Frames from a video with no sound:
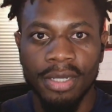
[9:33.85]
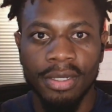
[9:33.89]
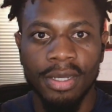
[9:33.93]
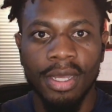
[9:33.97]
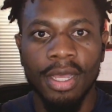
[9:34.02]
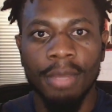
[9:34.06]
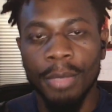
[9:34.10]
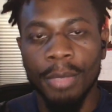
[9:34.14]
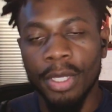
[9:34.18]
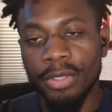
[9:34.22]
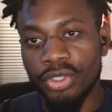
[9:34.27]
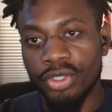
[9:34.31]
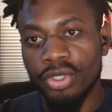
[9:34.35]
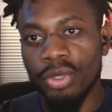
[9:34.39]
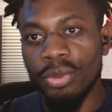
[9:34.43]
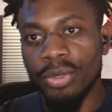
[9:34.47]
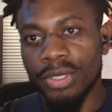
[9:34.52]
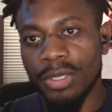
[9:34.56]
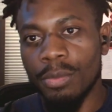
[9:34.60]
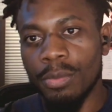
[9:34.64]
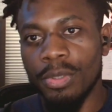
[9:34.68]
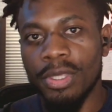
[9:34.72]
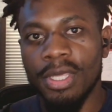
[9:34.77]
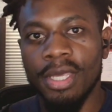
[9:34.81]
I'll show
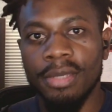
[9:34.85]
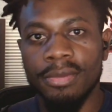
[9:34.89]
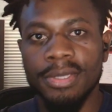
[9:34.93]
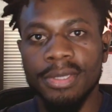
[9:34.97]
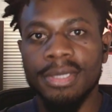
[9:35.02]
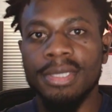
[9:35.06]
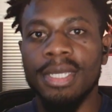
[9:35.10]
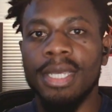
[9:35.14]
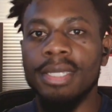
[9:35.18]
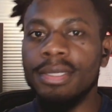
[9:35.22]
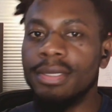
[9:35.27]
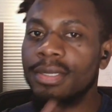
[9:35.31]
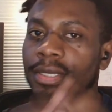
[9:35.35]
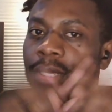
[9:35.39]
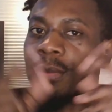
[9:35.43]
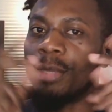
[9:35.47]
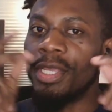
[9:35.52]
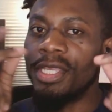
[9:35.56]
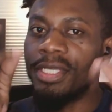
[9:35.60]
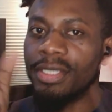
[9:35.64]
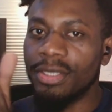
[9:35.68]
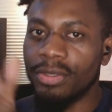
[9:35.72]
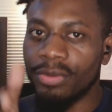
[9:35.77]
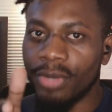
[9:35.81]
some of the exercises on my
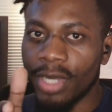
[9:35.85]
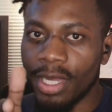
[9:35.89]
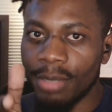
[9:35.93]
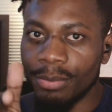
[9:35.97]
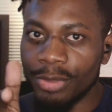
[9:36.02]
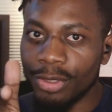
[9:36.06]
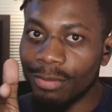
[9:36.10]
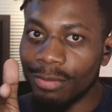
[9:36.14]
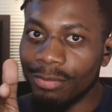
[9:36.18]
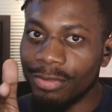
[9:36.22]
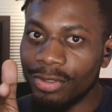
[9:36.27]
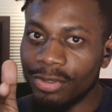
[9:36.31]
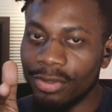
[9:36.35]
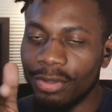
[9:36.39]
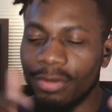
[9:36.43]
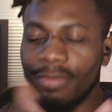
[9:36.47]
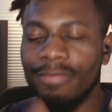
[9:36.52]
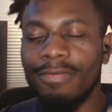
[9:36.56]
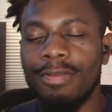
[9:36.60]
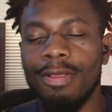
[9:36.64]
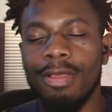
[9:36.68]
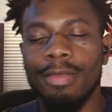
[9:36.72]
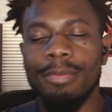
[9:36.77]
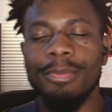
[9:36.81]
Instagram, so be sure to
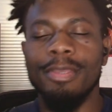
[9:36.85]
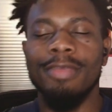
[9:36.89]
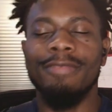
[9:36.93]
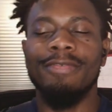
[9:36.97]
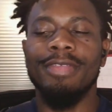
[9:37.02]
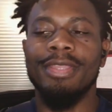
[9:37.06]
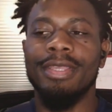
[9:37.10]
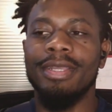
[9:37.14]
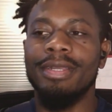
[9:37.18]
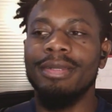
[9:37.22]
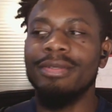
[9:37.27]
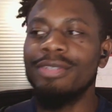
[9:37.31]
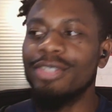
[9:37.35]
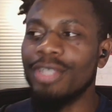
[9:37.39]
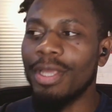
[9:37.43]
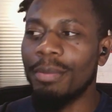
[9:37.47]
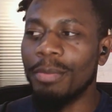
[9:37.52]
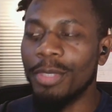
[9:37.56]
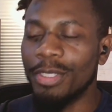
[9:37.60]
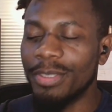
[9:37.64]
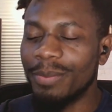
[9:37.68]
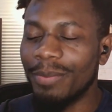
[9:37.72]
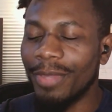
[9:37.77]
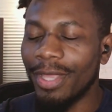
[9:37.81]
follow me over there.
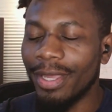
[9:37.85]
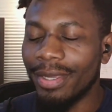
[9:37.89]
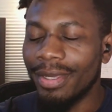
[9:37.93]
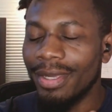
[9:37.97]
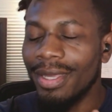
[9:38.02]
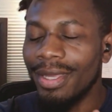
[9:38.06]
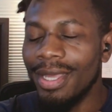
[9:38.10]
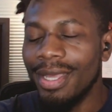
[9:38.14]
Shameless plug.